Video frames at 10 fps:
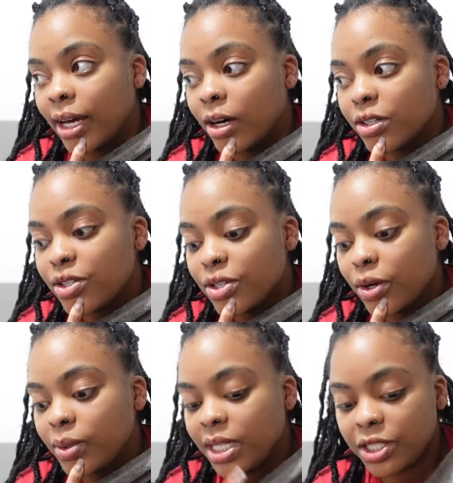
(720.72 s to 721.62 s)

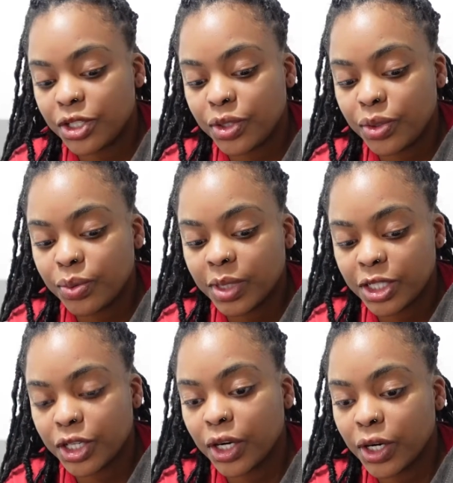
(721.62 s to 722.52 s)
also need to
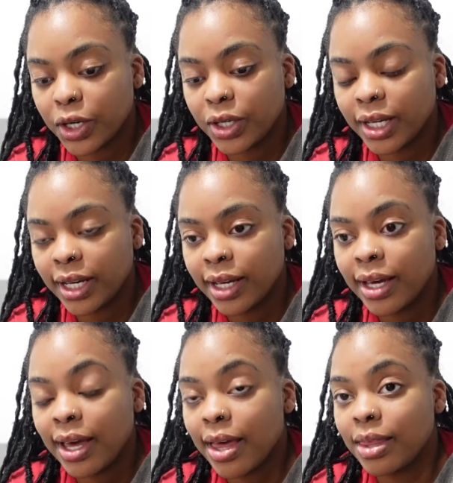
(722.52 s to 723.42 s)
return
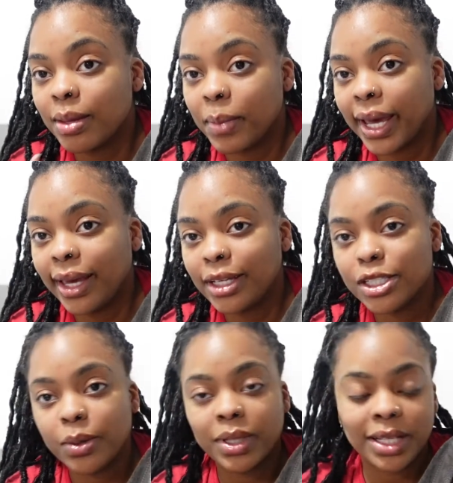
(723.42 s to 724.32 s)
the mic.
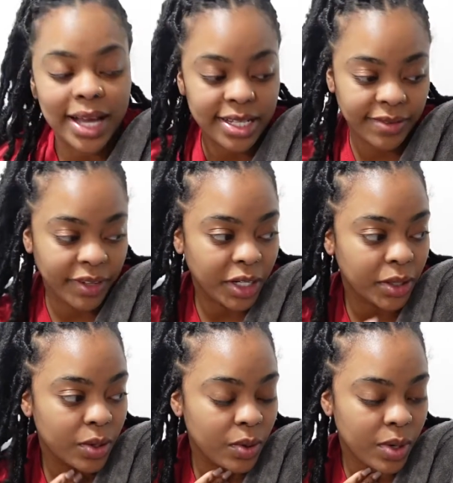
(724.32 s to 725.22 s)
So in the last
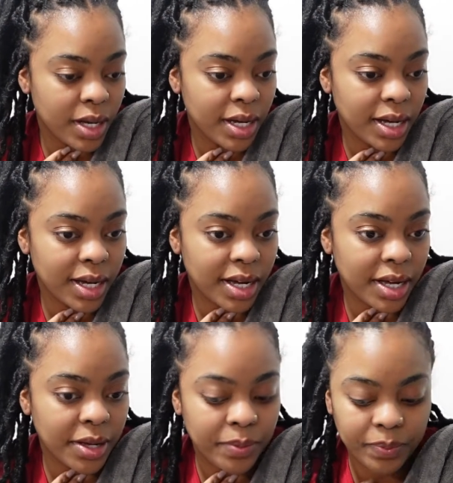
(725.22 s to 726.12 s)
video,
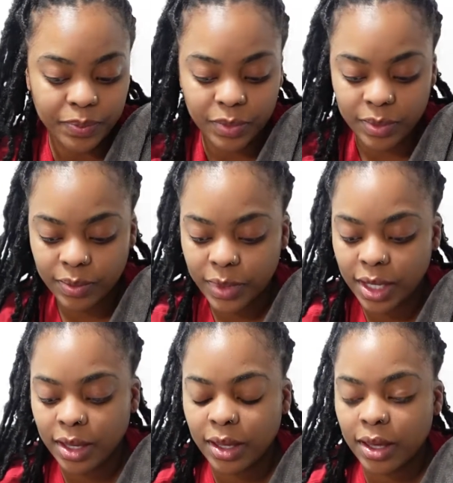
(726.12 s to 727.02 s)
um,
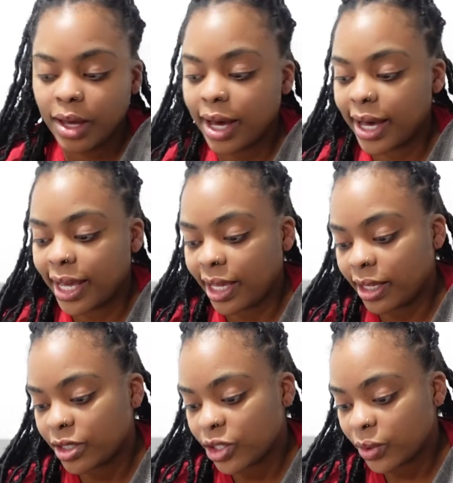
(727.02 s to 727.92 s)

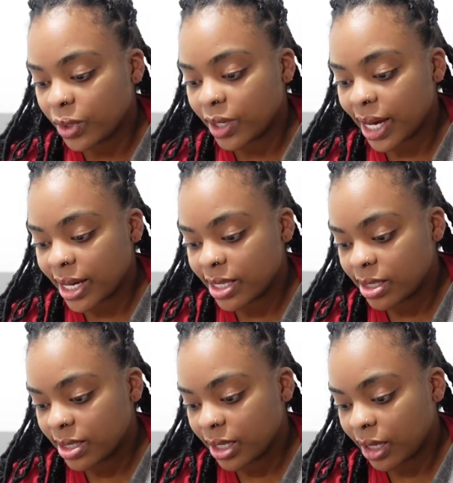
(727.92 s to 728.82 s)
I showed you
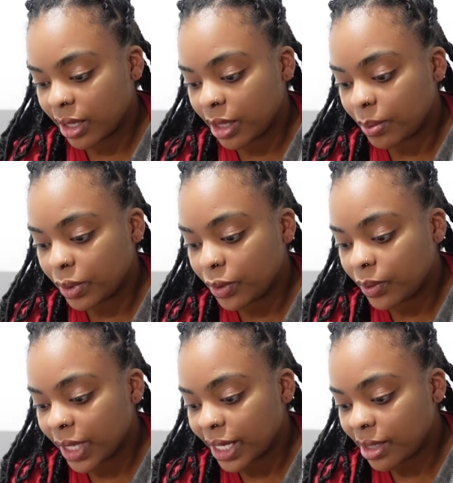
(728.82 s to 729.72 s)
guys the Blue
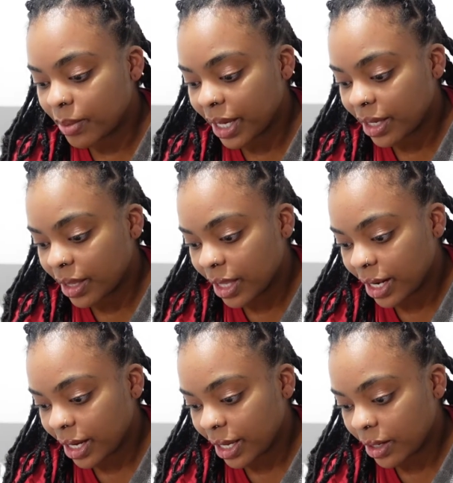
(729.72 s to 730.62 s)
Yeti mic that
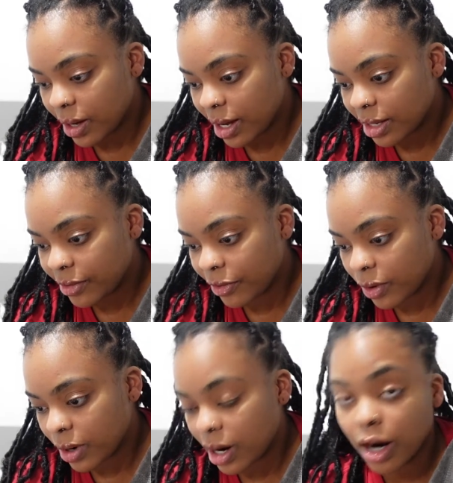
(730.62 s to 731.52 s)
I got
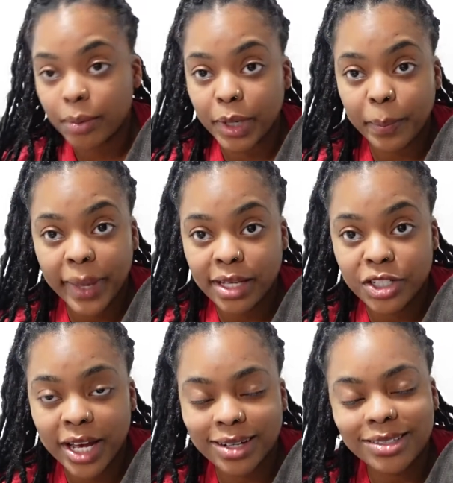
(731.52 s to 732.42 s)
for our mukbang
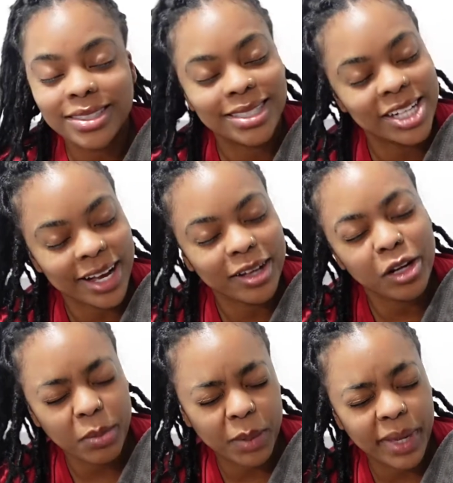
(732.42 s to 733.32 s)
channel. Check out
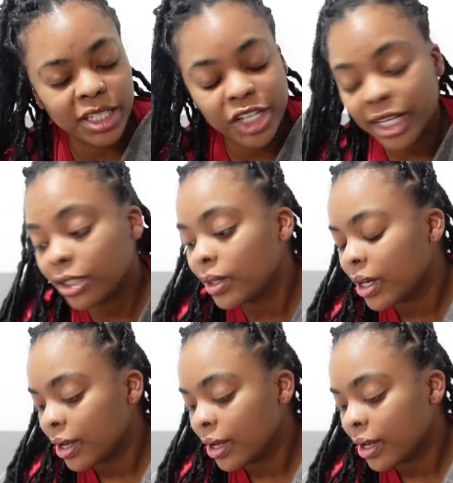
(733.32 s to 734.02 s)
our mukbang channel.